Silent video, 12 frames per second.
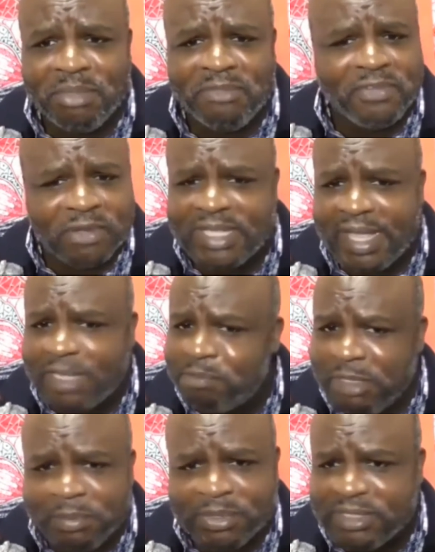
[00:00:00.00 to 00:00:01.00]
Before
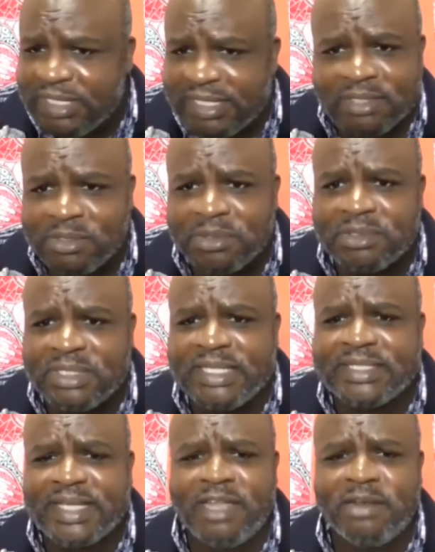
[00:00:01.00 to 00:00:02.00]
that, people didn't do
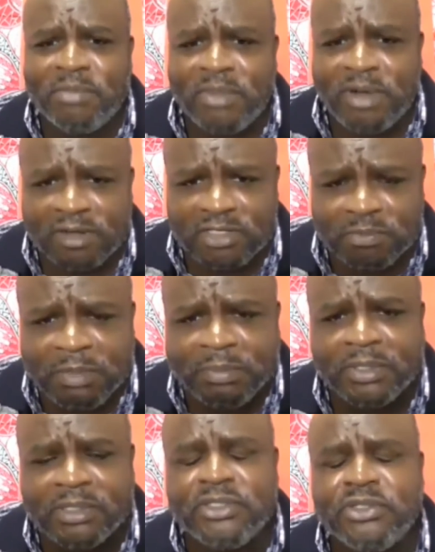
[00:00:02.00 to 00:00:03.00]
this kind of march.
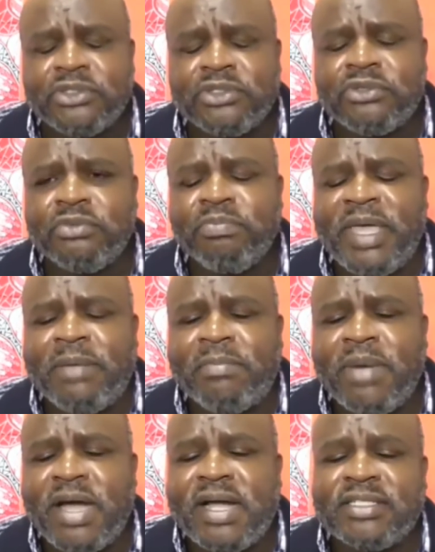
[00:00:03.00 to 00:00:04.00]
People used to make
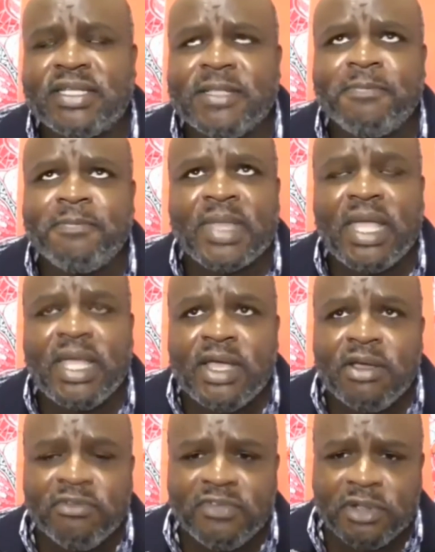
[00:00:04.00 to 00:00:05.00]
march
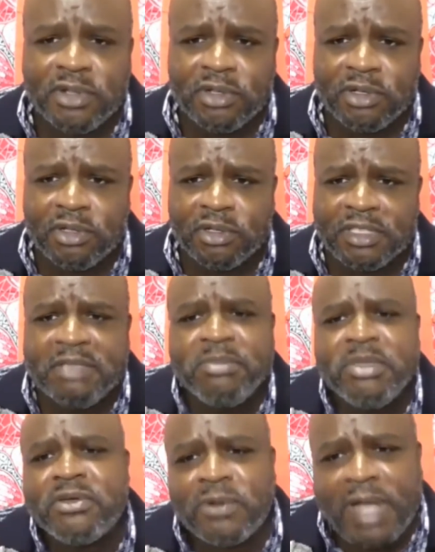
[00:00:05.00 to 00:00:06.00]
for
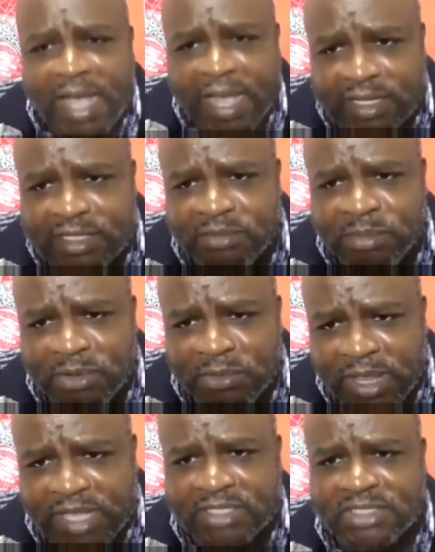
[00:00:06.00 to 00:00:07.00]

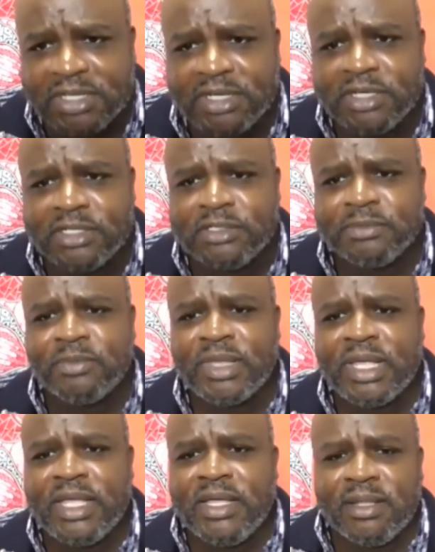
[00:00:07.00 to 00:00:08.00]
immigration,
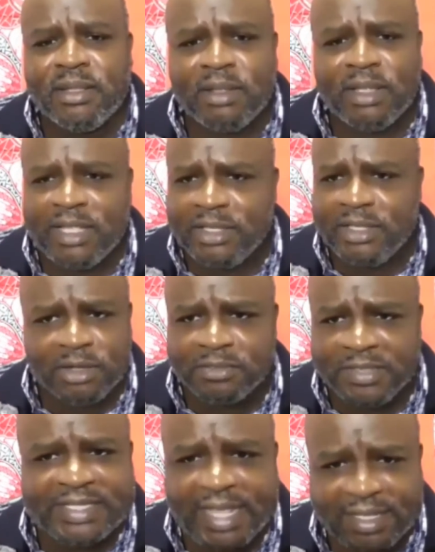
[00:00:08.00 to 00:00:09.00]
you know,
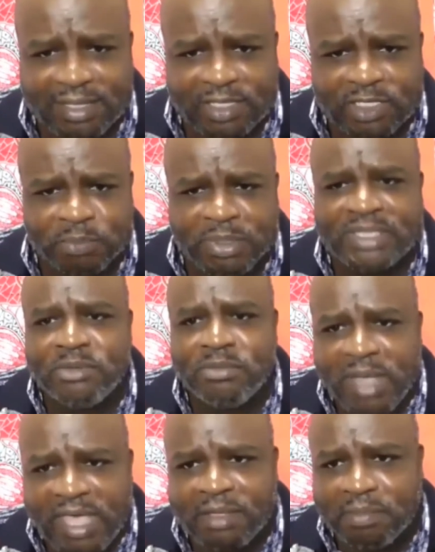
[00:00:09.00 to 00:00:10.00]
things like this. But to
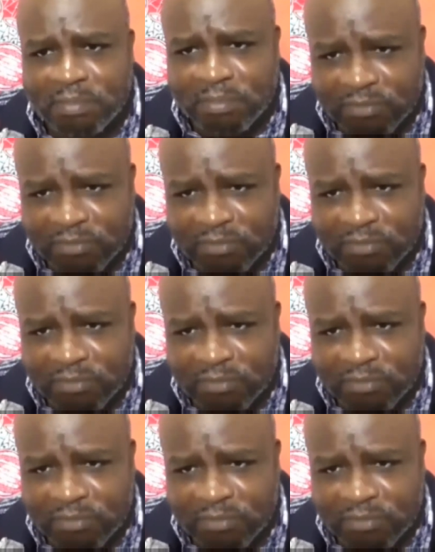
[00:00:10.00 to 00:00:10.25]
make